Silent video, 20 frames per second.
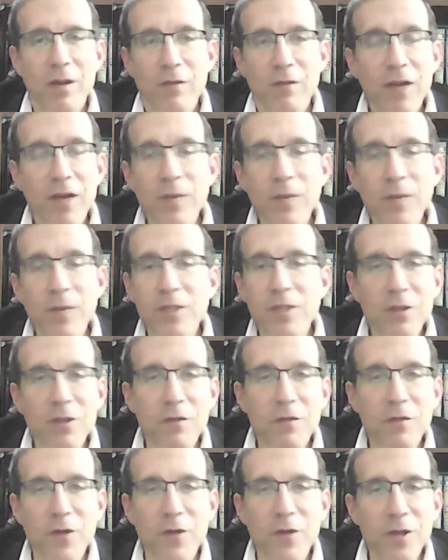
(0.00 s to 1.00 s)
Vitamins are good
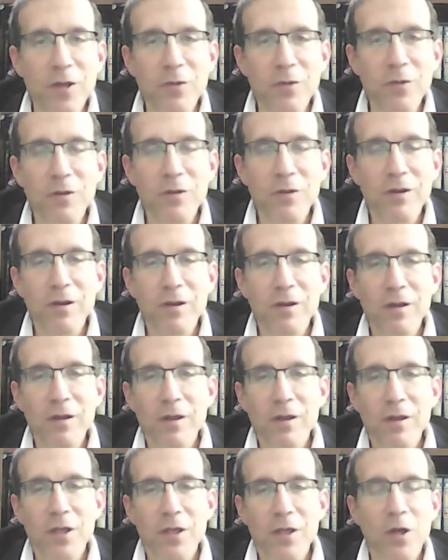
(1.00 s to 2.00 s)
for you.
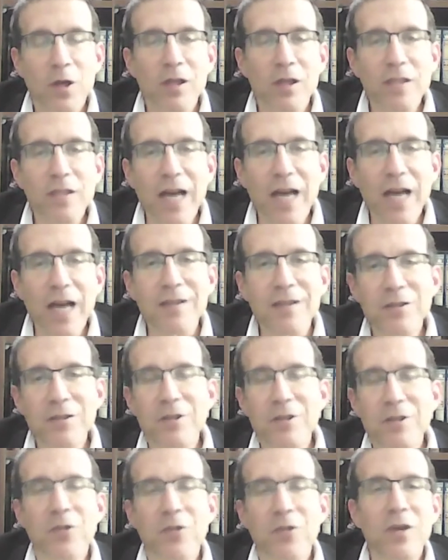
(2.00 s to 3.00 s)
Go to the doctor,
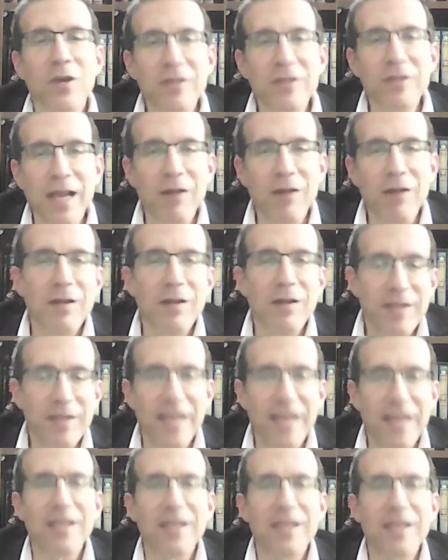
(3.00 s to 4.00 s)
you run down,
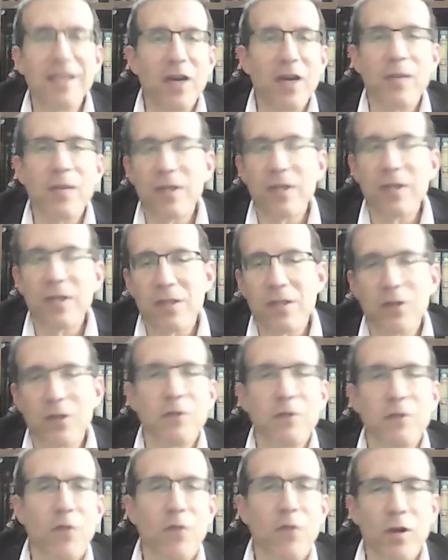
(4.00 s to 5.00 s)
take these vitamins, they're good
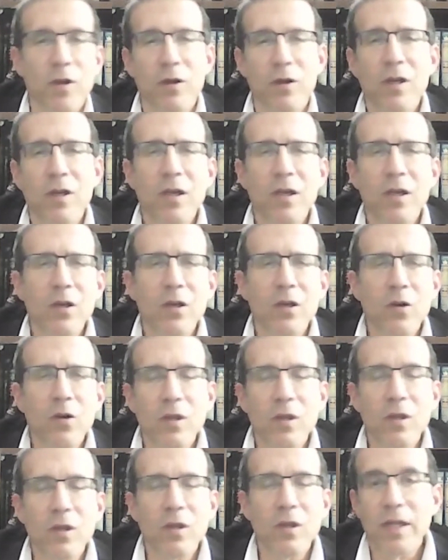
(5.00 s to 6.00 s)
for you.
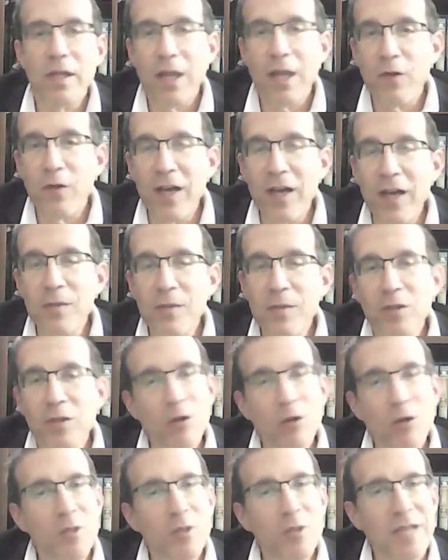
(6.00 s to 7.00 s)
Now, vitamins don't
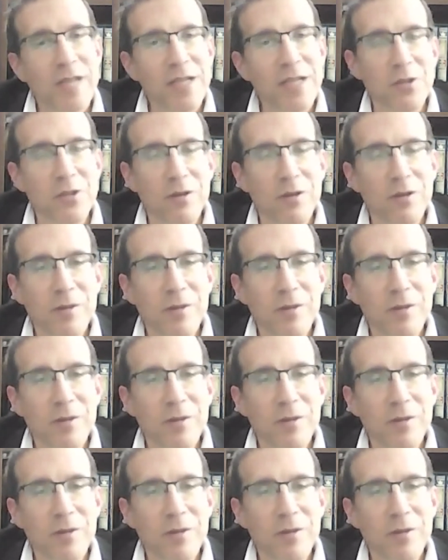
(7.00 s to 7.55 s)
always taste good.